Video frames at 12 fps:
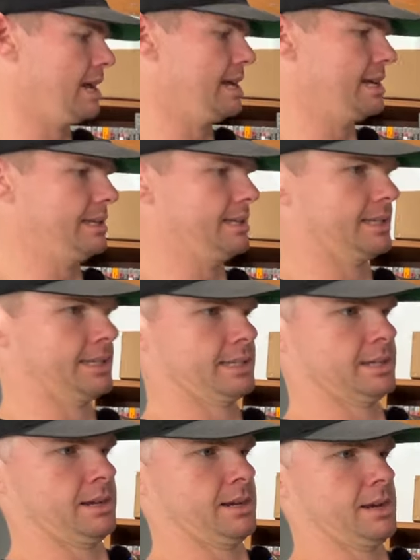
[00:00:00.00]

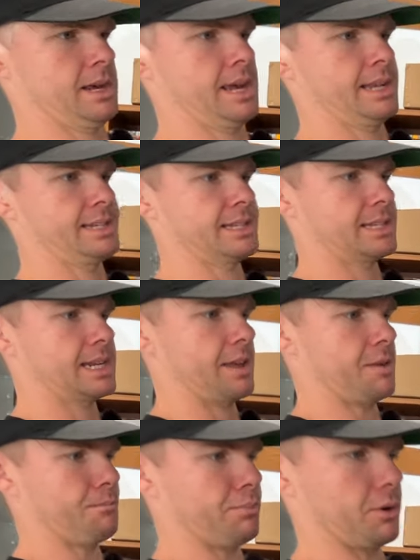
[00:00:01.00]
is just
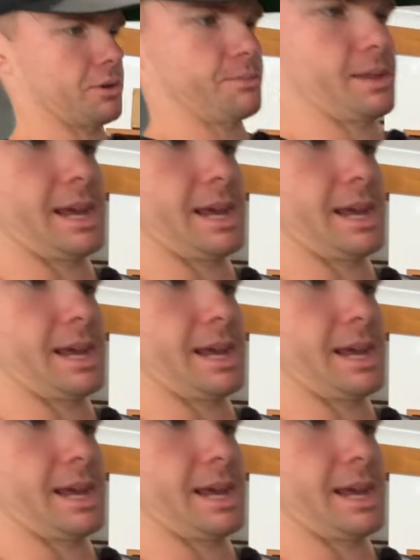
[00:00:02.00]
down the bottom